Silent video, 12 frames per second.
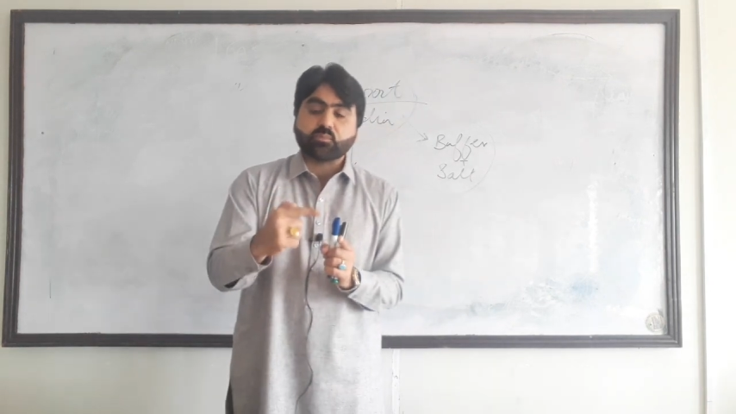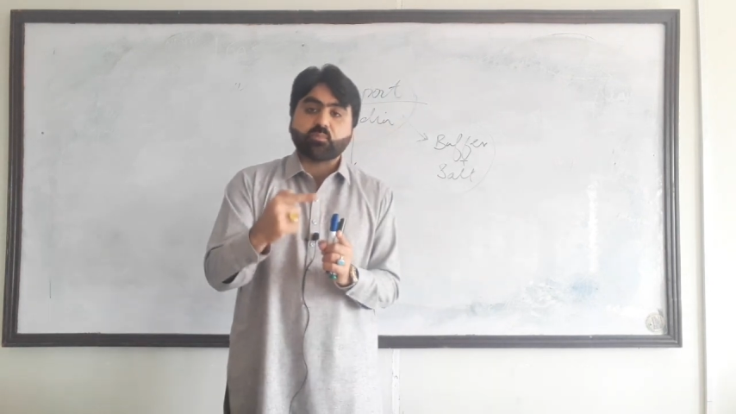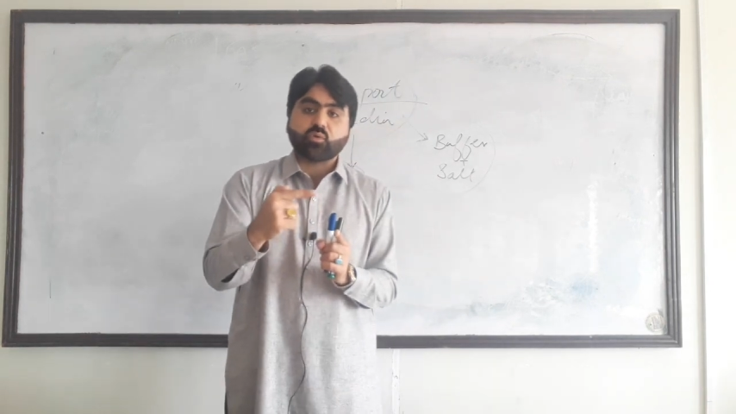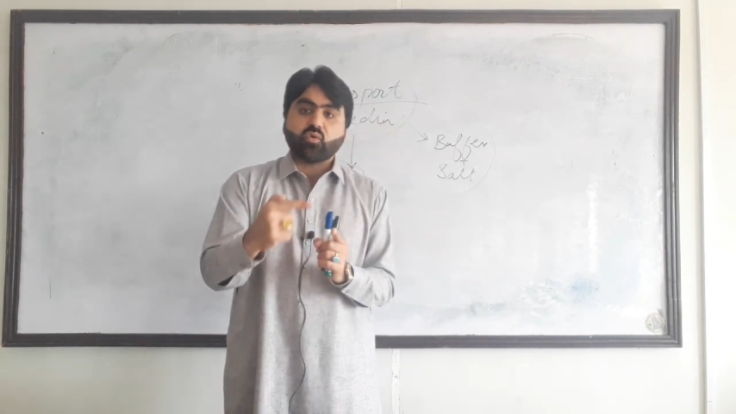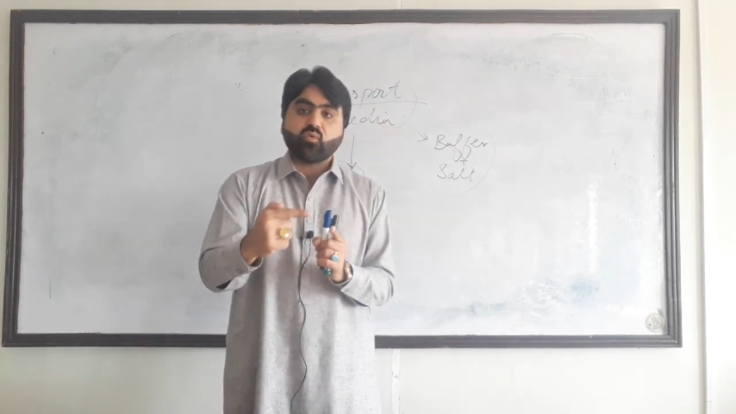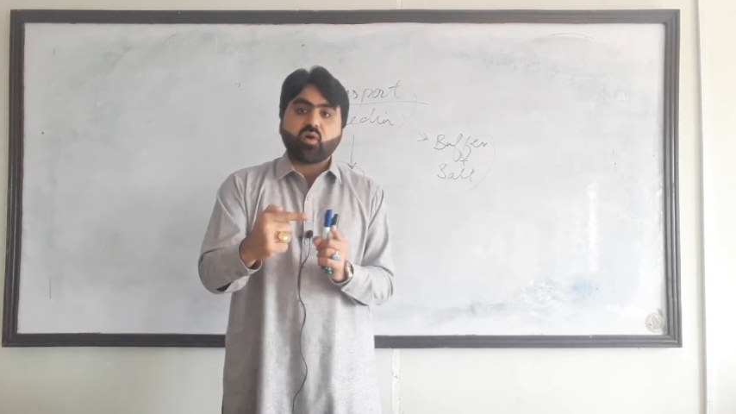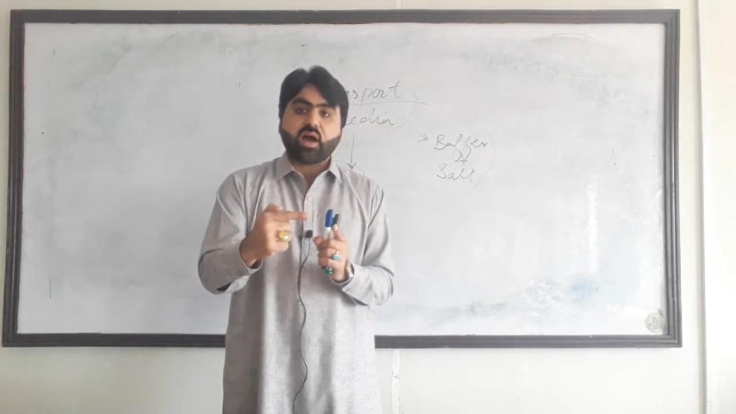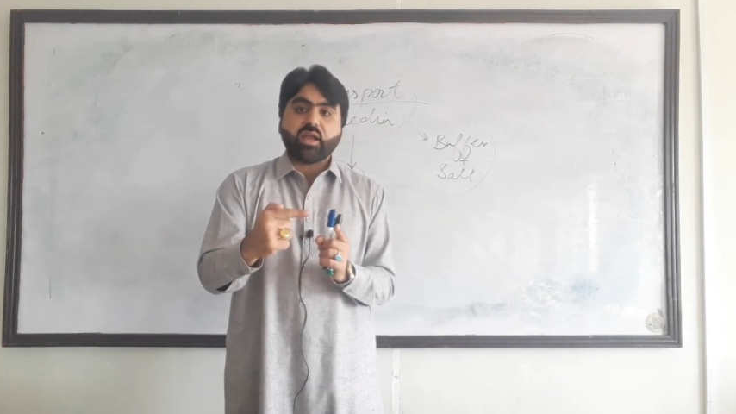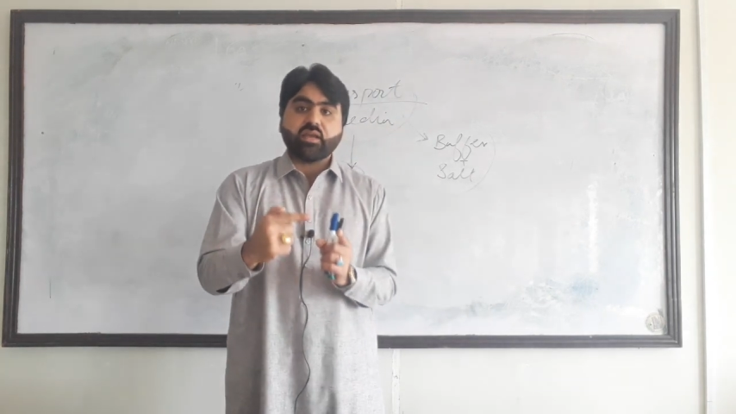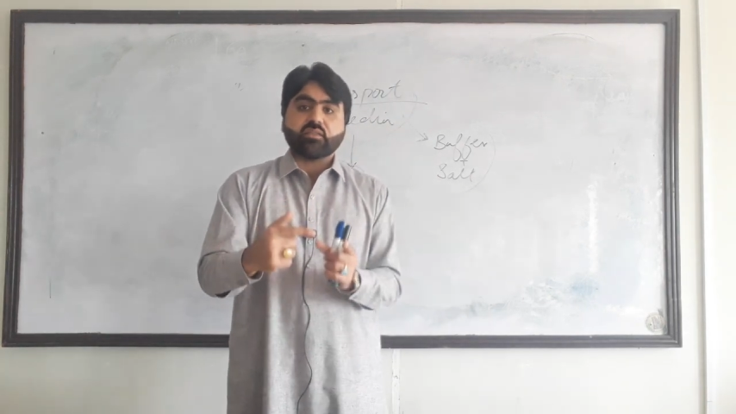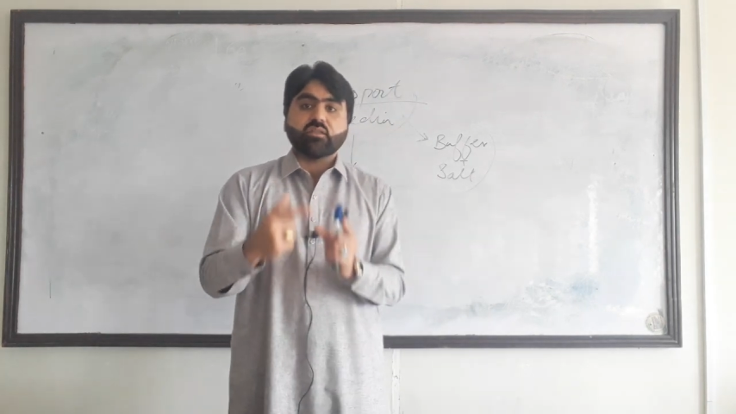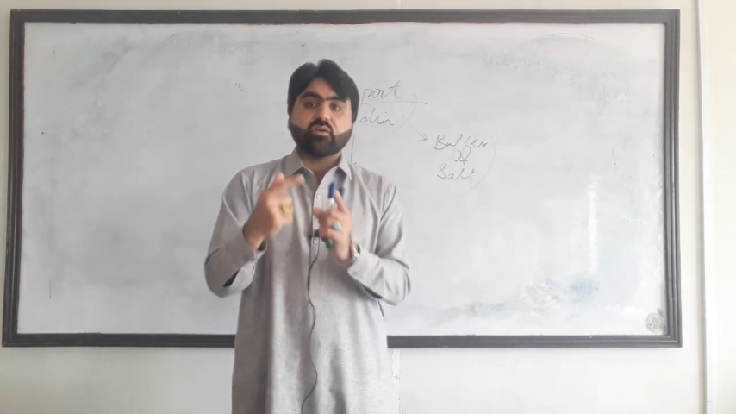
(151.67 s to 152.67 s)

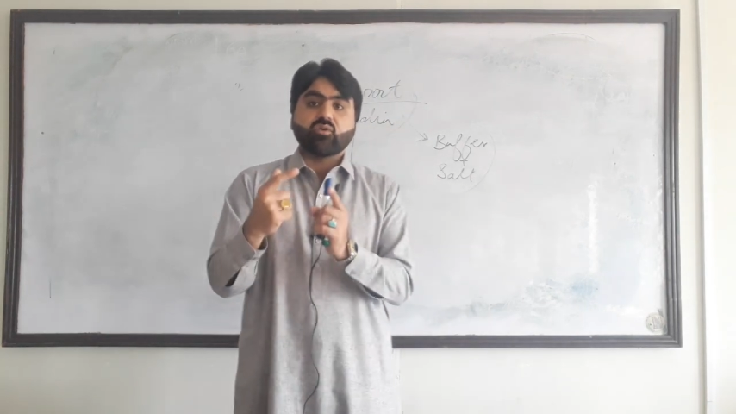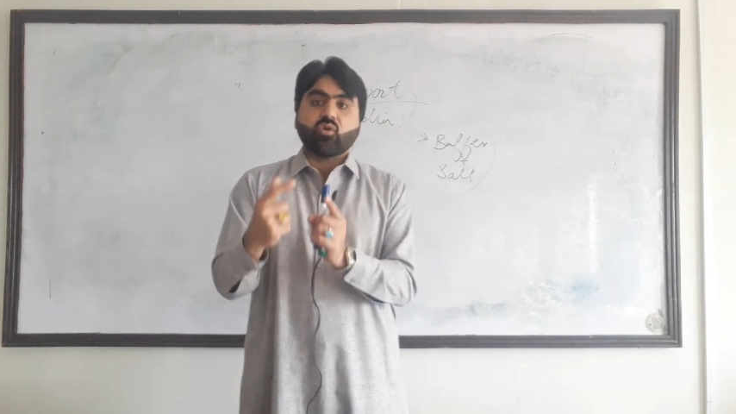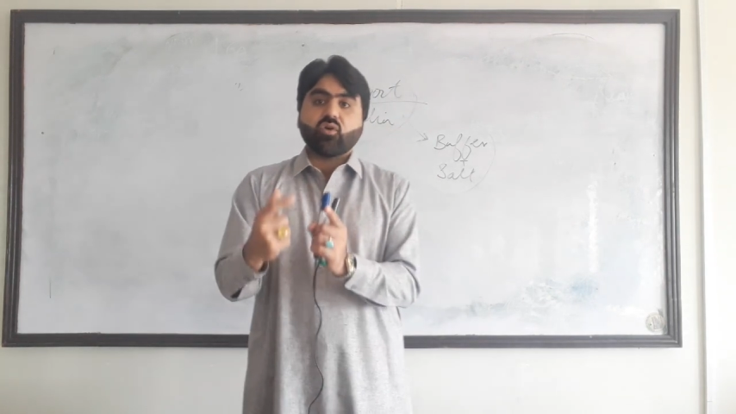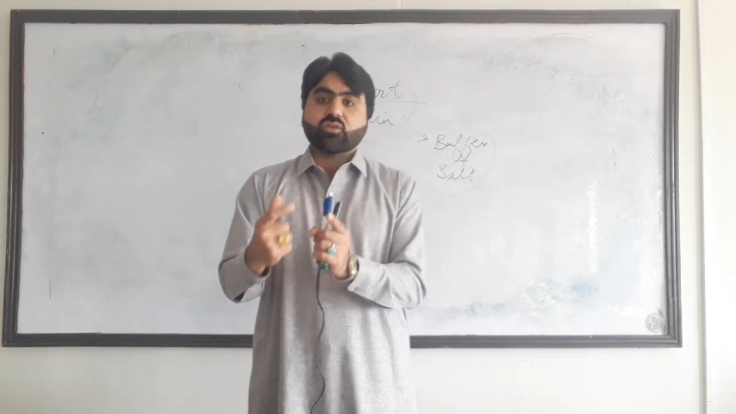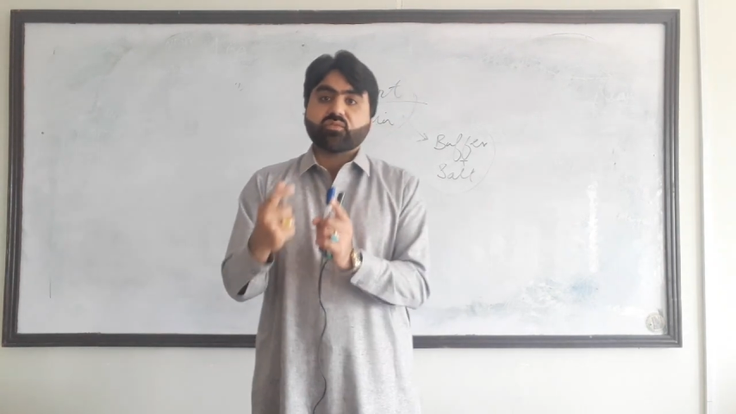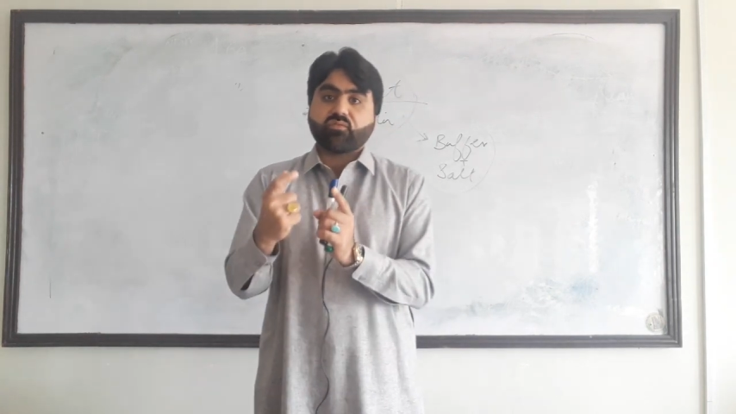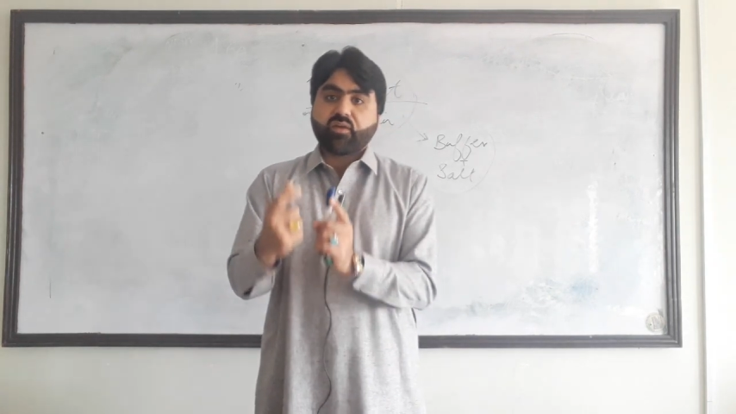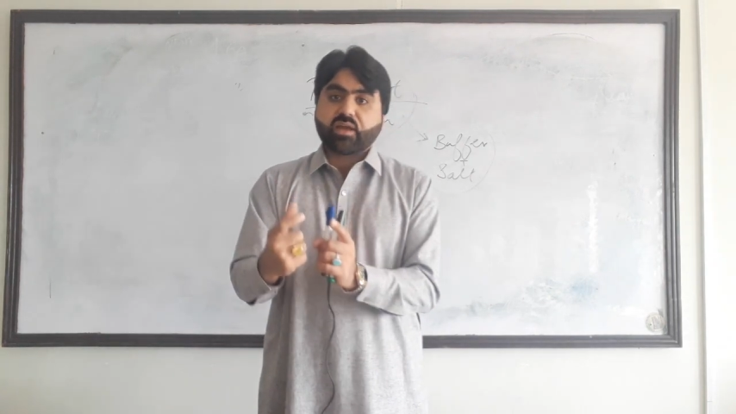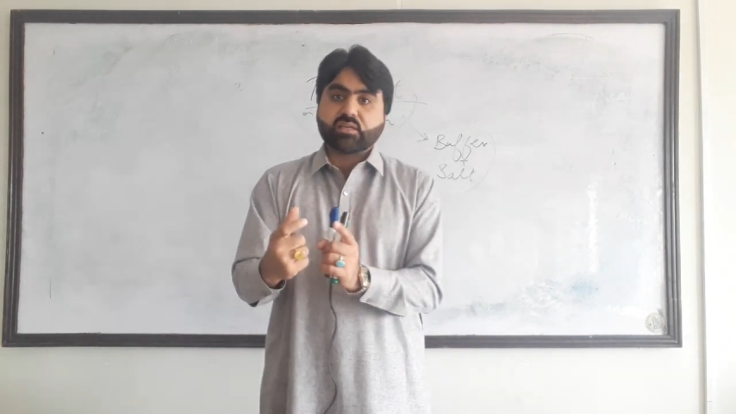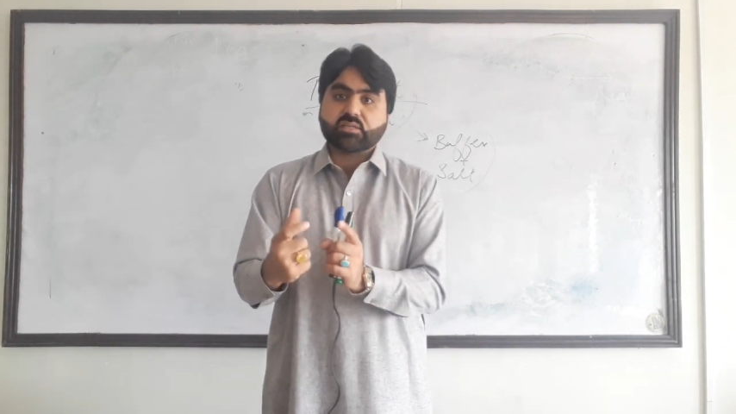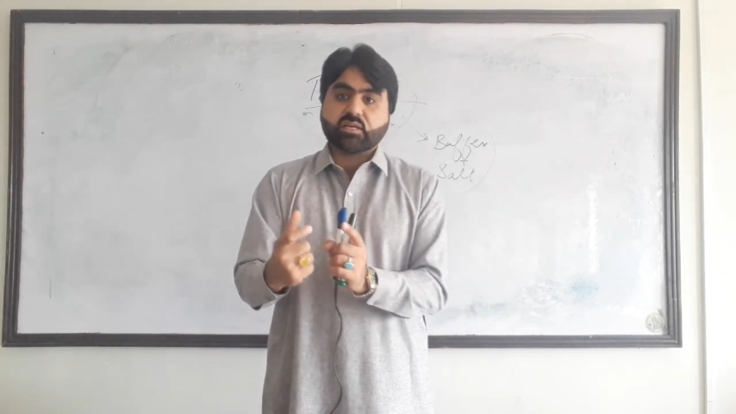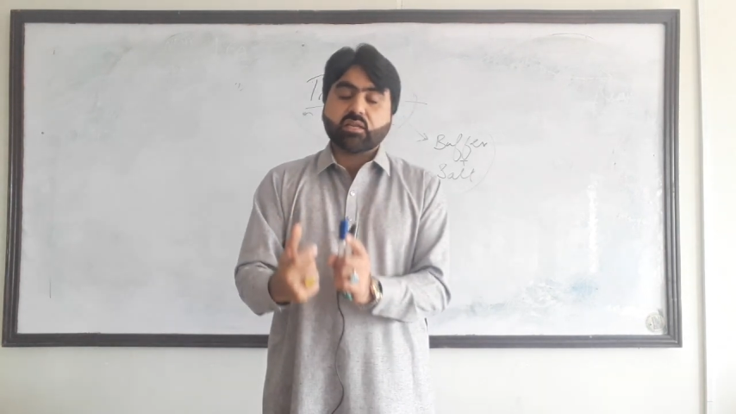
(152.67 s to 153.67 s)
provide the growth
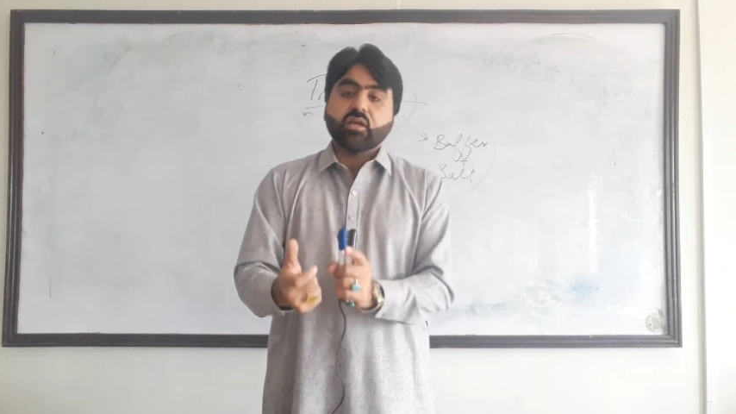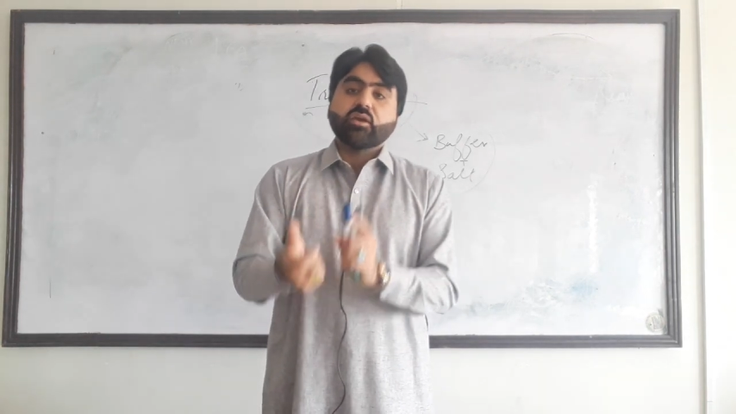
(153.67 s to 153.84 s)
factor